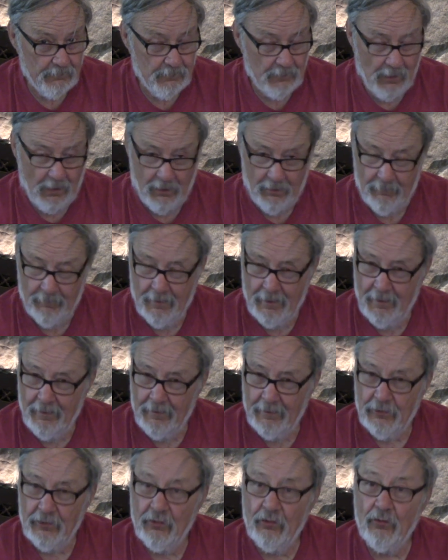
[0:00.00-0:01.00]
No,
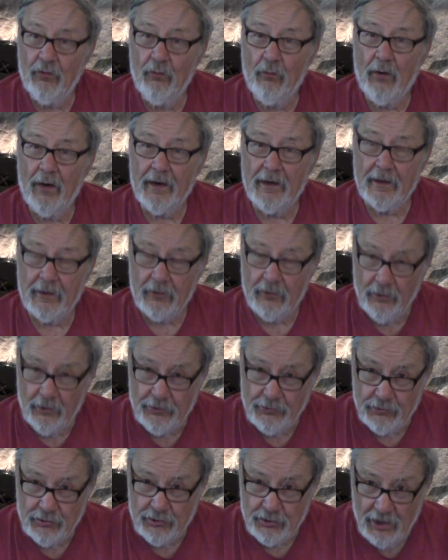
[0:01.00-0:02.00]
you want a
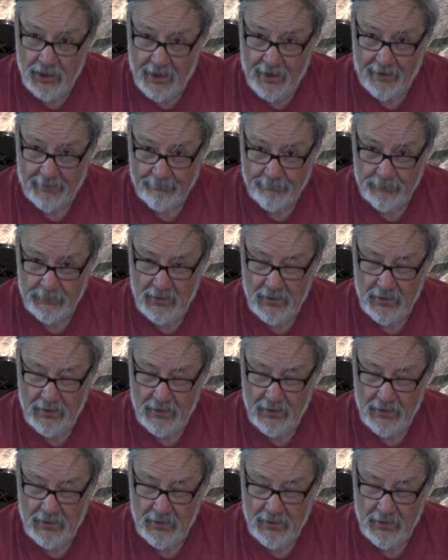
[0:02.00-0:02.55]
good shot.